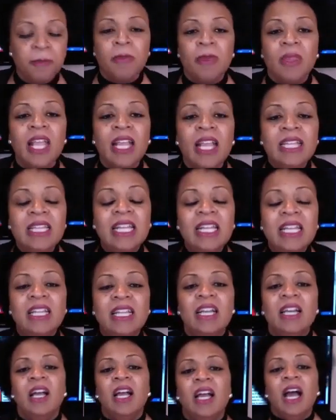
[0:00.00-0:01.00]
And then
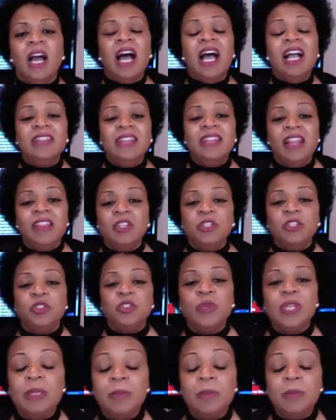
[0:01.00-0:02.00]
another
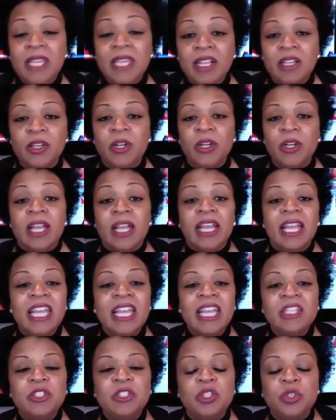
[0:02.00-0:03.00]
dream killer
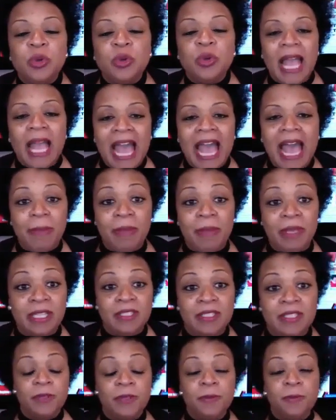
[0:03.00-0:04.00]
is your
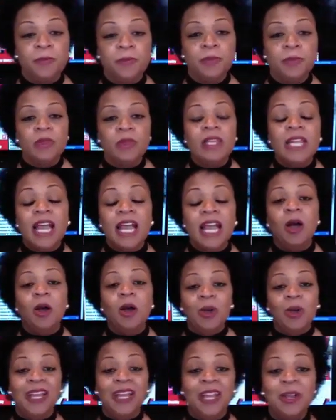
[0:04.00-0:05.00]
habits. Now,
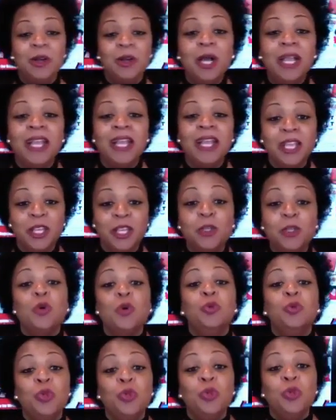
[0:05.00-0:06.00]

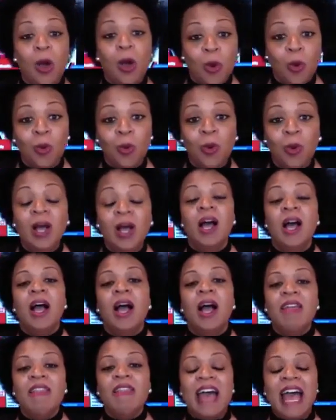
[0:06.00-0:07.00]

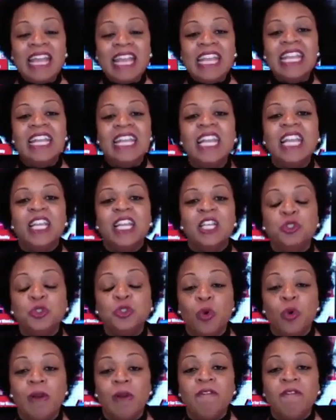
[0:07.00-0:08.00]
that it is
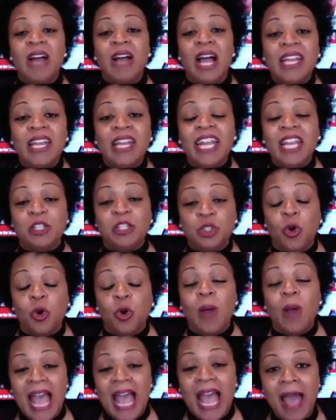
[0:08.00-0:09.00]
your
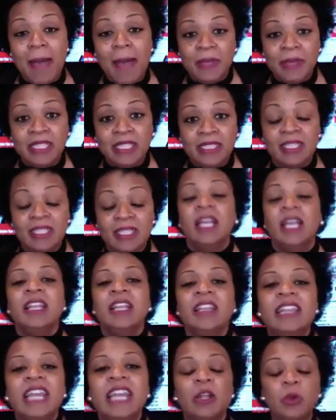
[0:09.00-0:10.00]
financial habits
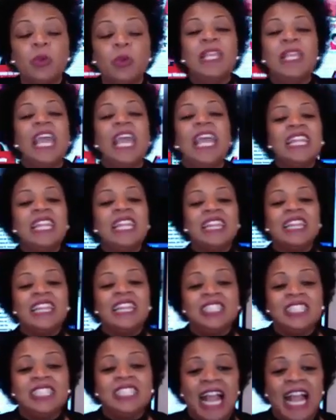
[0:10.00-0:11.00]
that create the
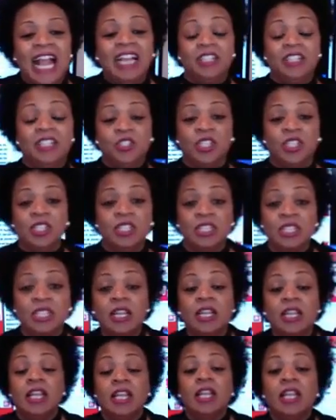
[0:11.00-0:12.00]
challenges
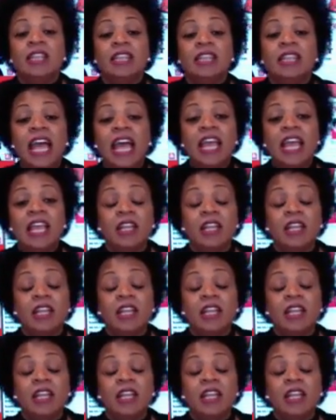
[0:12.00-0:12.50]
that